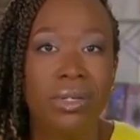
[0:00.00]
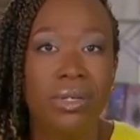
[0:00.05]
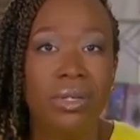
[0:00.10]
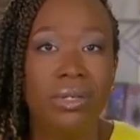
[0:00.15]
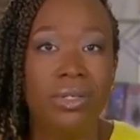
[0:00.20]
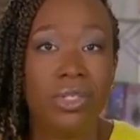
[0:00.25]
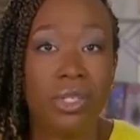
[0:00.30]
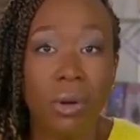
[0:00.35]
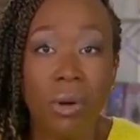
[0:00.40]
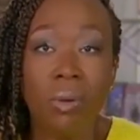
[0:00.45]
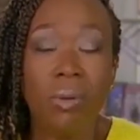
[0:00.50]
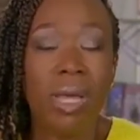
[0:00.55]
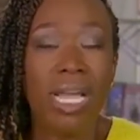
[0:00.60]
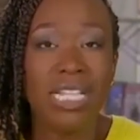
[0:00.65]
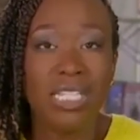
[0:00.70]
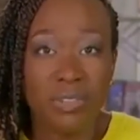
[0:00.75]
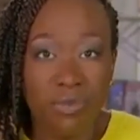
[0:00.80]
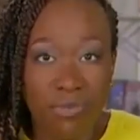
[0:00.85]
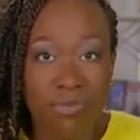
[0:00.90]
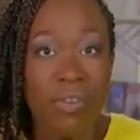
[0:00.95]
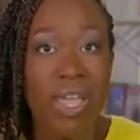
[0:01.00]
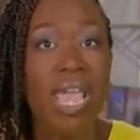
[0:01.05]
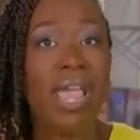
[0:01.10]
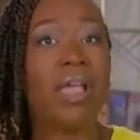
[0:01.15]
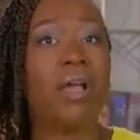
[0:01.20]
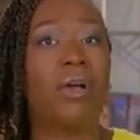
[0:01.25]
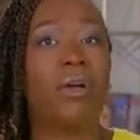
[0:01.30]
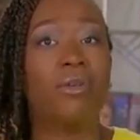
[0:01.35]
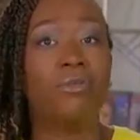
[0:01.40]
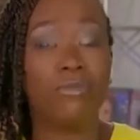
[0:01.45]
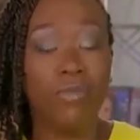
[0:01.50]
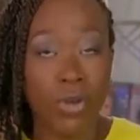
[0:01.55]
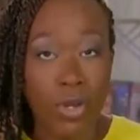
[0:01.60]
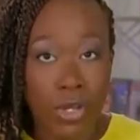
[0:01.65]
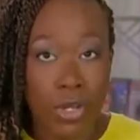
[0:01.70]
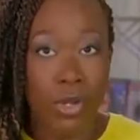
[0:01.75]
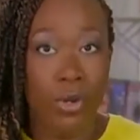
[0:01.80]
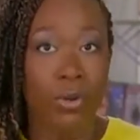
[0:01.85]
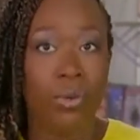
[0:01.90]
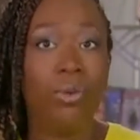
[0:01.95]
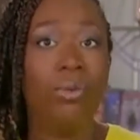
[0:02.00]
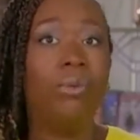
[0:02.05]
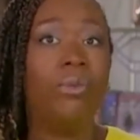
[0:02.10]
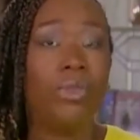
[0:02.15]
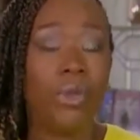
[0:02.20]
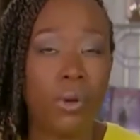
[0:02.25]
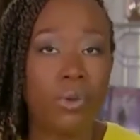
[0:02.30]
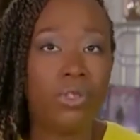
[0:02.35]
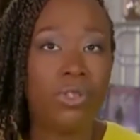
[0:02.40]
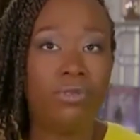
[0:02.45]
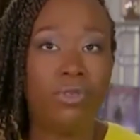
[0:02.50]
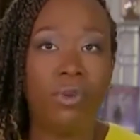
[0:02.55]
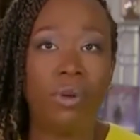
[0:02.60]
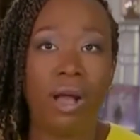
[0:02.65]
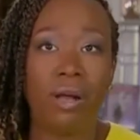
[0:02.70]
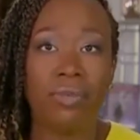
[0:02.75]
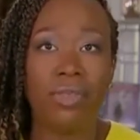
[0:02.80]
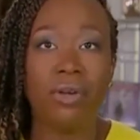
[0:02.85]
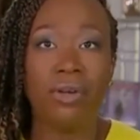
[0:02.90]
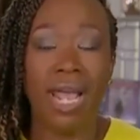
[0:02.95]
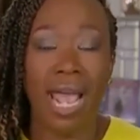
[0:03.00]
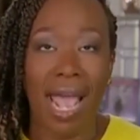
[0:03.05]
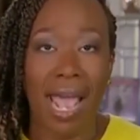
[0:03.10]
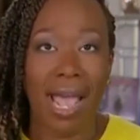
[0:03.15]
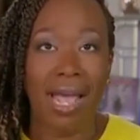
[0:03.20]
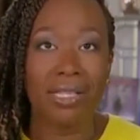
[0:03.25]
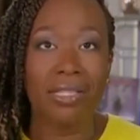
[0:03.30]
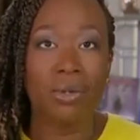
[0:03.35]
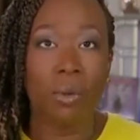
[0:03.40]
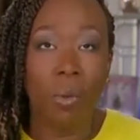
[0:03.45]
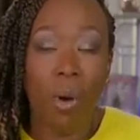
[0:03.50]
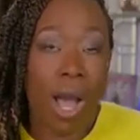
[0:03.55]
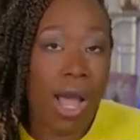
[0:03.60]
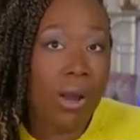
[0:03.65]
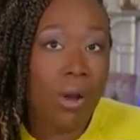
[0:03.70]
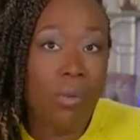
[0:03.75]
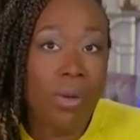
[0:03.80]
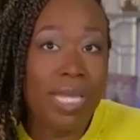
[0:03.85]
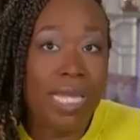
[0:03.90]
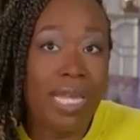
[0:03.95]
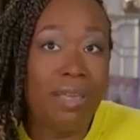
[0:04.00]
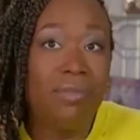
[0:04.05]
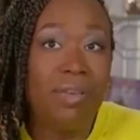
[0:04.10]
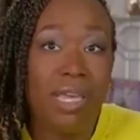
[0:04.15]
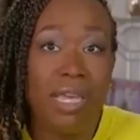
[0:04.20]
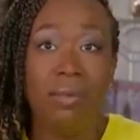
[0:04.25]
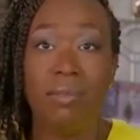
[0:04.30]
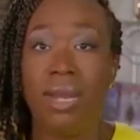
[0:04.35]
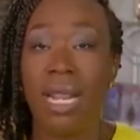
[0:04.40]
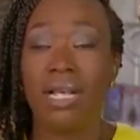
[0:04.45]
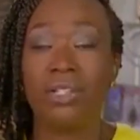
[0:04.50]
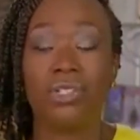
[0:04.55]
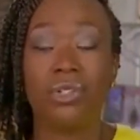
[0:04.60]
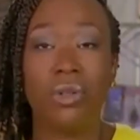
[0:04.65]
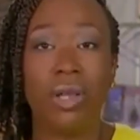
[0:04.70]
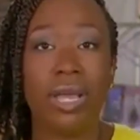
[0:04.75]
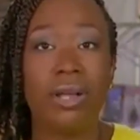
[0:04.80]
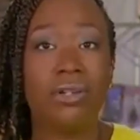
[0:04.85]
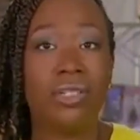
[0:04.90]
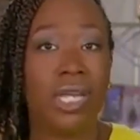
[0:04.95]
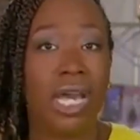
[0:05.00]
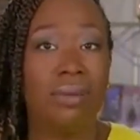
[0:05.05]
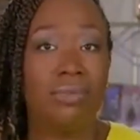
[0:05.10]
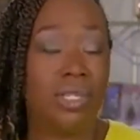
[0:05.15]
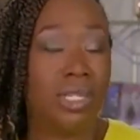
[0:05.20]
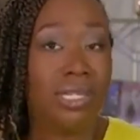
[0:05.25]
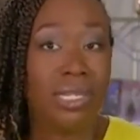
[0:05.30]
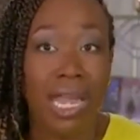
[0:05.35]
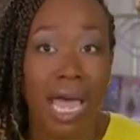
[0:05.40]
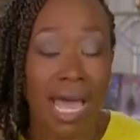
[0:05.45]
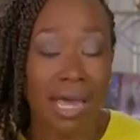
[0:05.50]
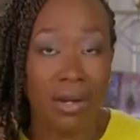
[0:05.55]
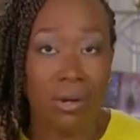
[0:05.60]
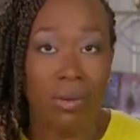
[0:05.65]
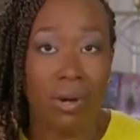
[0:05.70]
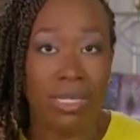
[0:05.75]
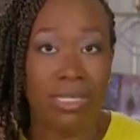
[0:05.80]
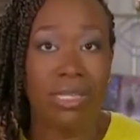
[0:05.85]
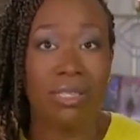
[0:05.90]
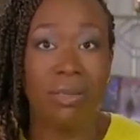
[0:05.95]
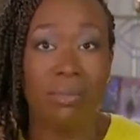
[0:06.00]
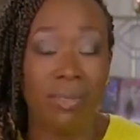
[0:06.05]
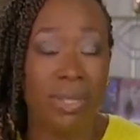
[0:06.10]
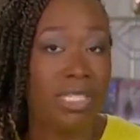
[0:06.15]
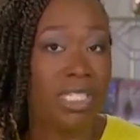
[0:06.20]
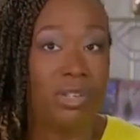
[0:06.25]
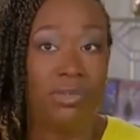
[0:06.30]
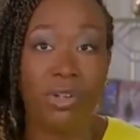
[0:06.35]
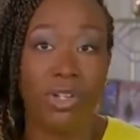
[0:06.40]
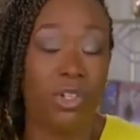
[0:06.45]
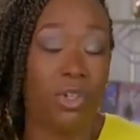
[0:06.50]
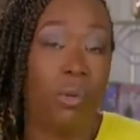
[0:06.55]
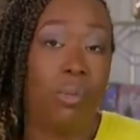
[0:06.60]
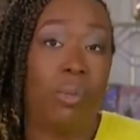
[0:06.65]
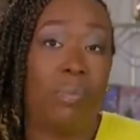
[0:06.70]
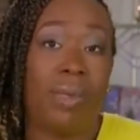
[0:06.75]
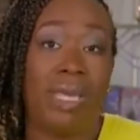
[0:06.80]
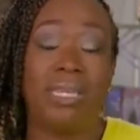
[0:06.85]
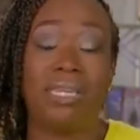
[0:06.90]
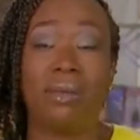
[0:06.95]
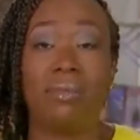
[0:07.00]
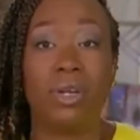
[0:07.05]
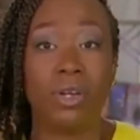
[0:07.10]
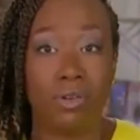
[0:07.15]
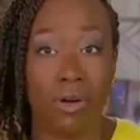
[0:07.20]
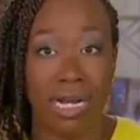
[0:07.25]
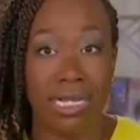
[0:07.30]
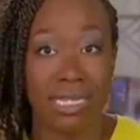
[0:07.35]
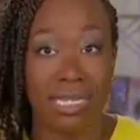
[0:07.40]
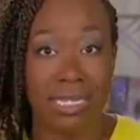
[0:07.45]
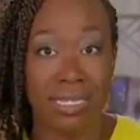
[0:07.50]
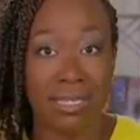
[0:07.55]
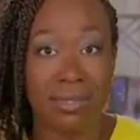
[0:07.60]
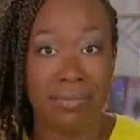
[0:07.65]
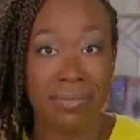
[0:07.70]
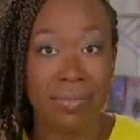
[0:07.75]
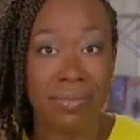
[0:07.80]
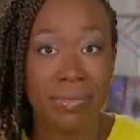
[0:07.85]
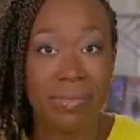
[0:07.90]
So it's fair for you, those of you out there, to ask why are we giving him national airtime to lie to us in the midst of a global pandemic crisis?